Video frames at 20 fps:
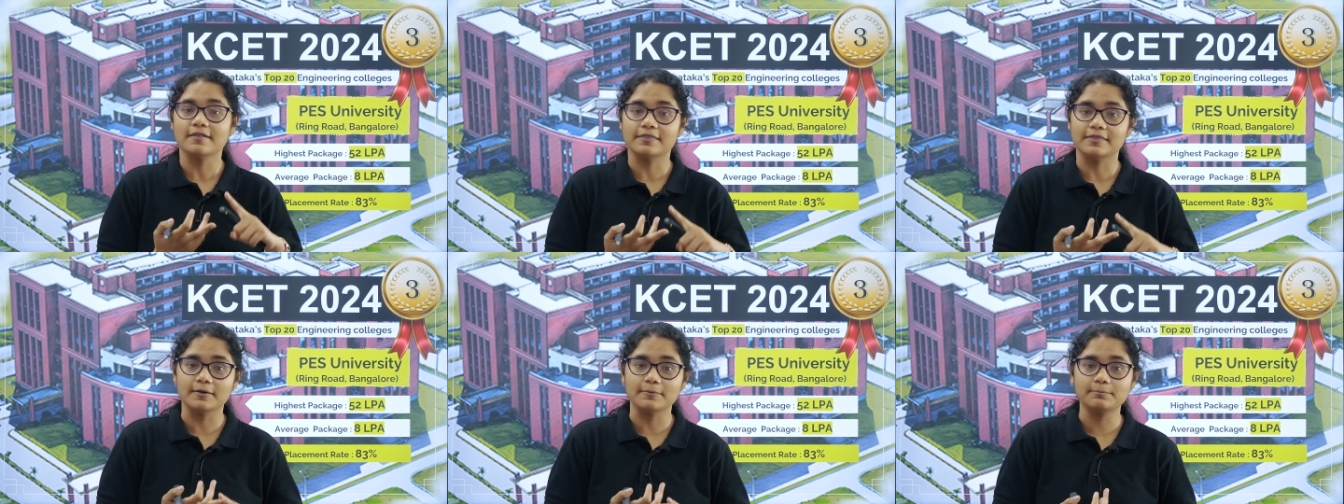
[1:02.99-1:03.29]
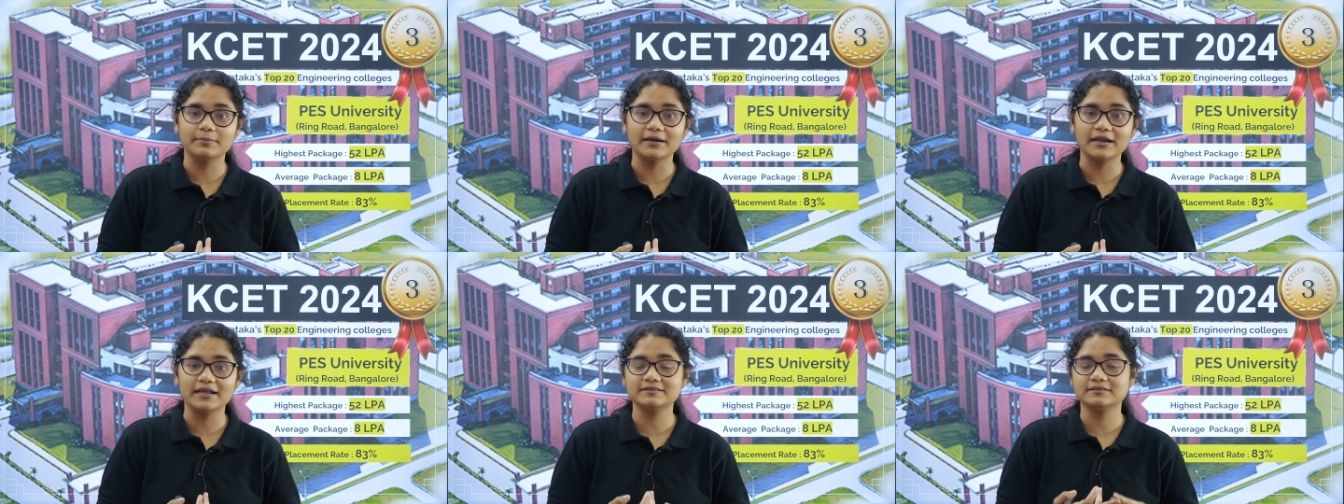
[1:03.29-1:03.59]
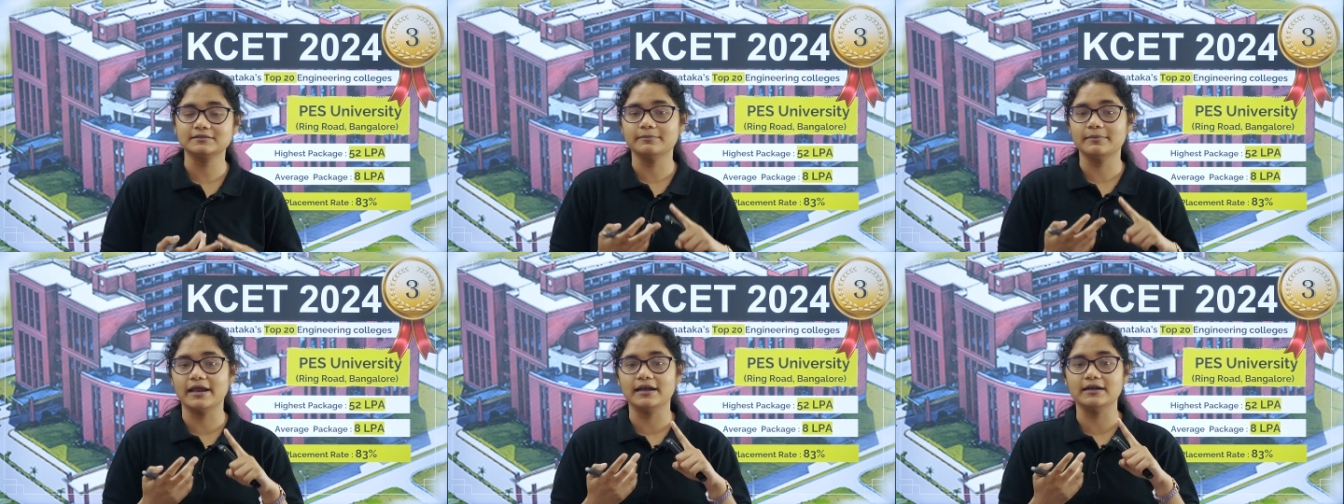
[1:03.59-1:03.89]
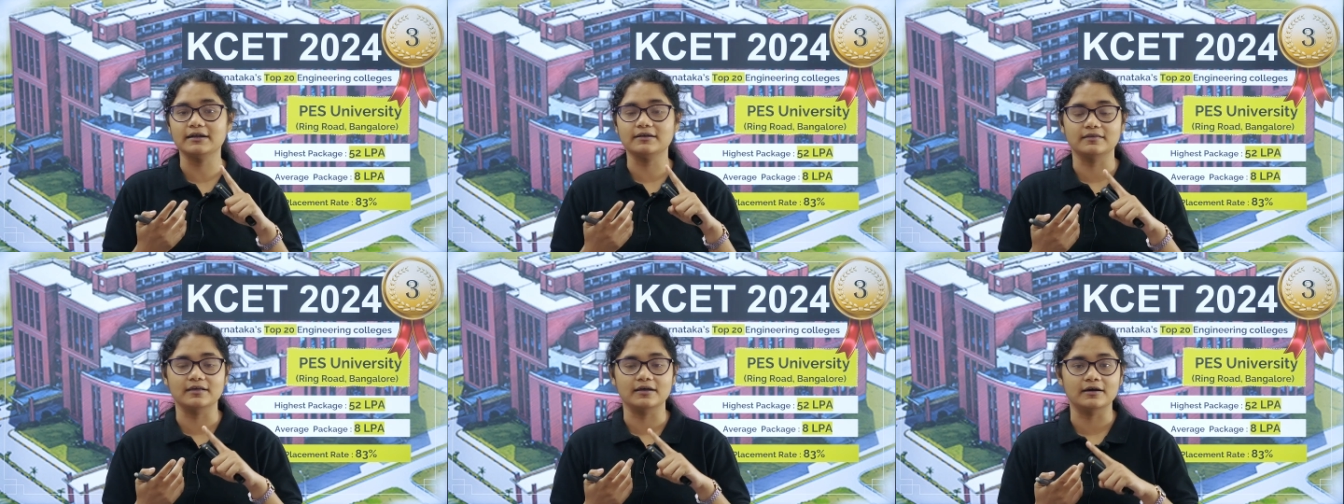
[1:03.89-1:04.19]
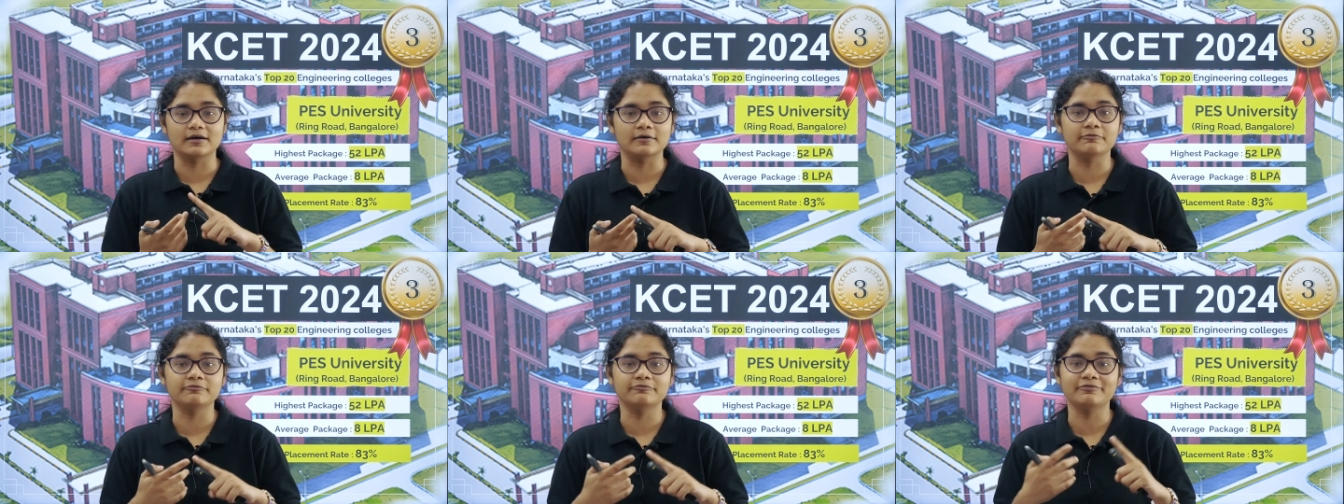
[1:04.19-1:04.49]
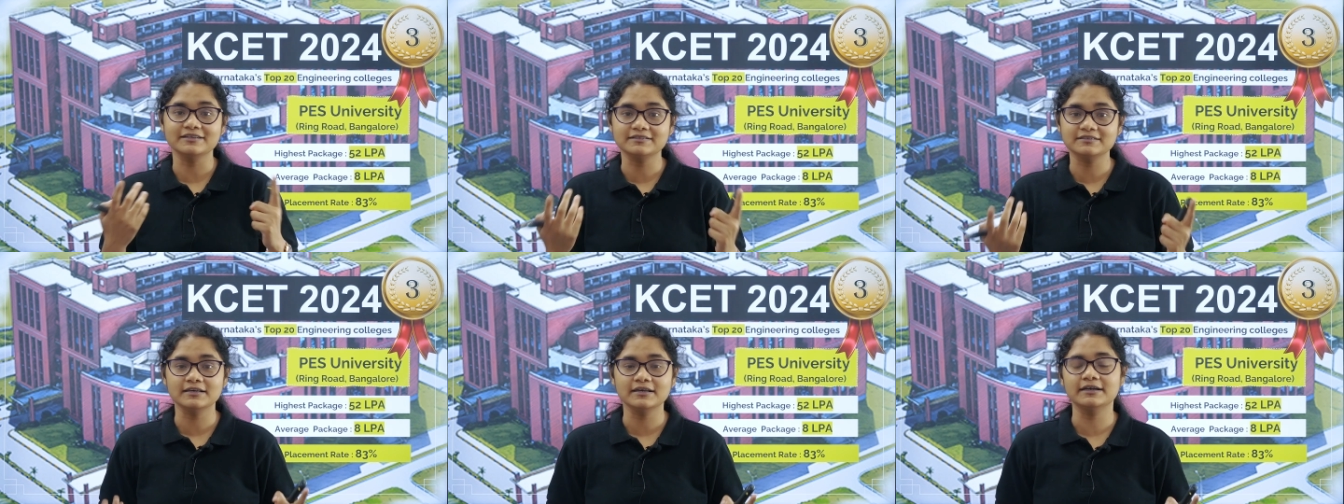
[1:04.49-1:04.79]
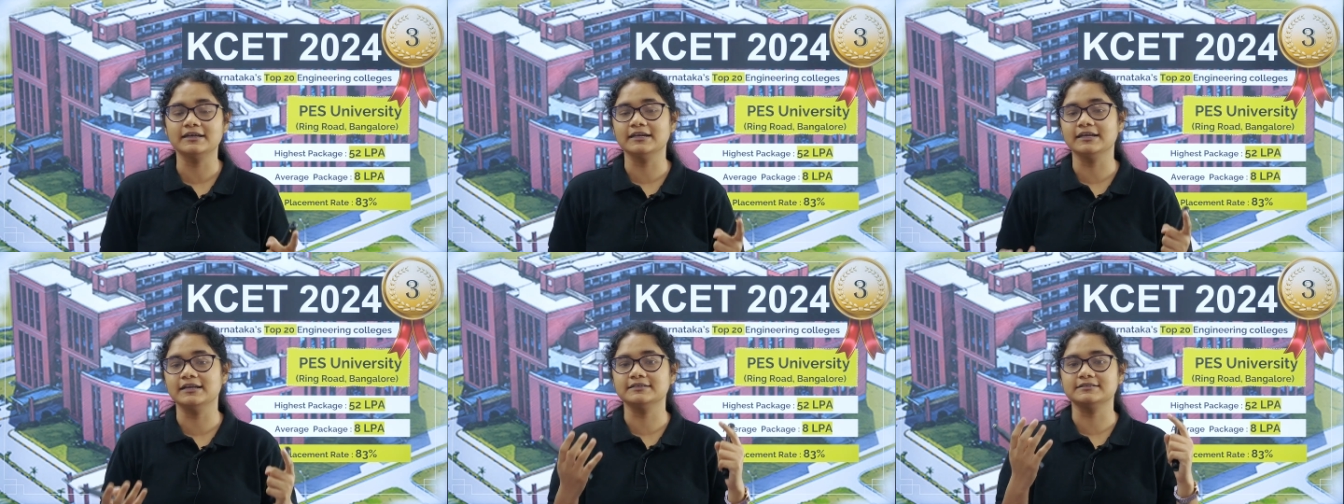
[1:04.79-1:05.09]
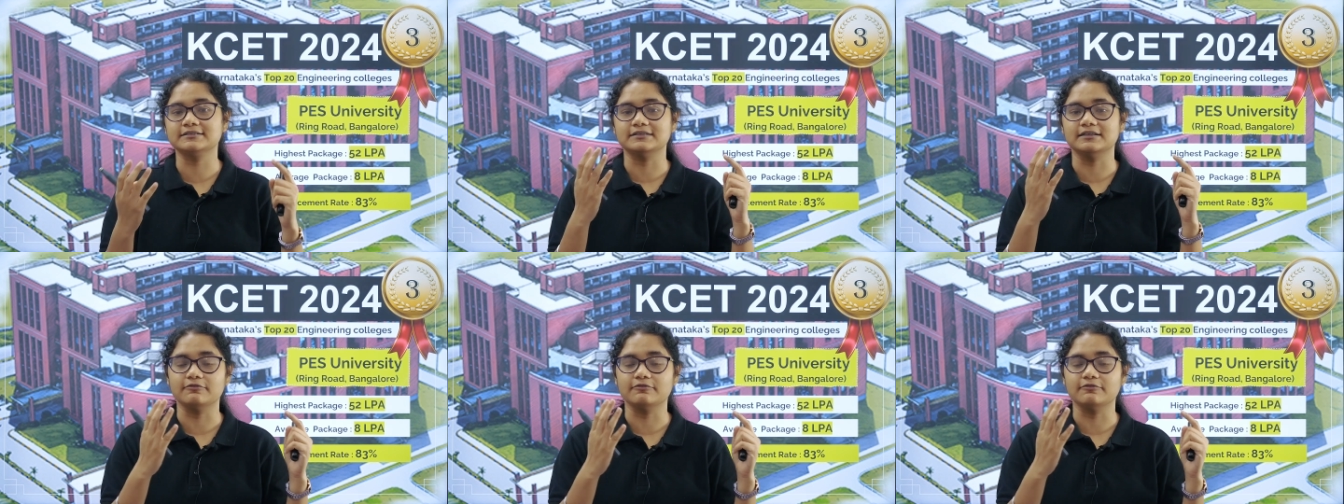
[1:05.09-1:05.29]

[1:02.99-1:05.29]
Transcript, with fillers: the placement, the facilities,